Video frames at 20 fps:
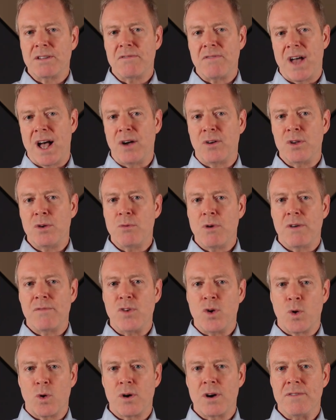the value
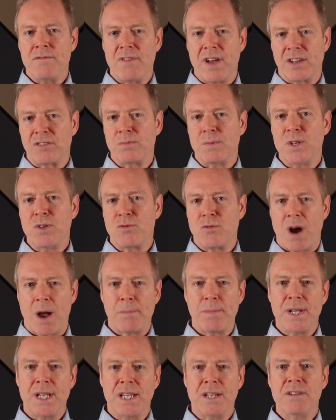of your investment
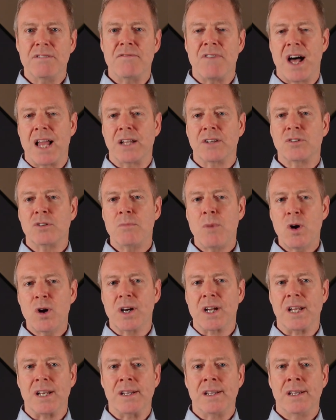dropping in a volatile
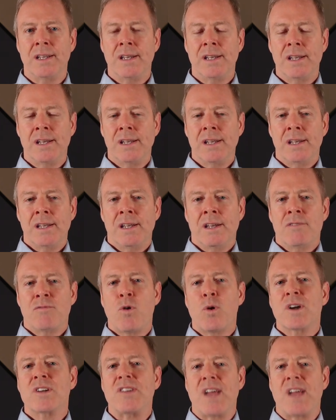market. For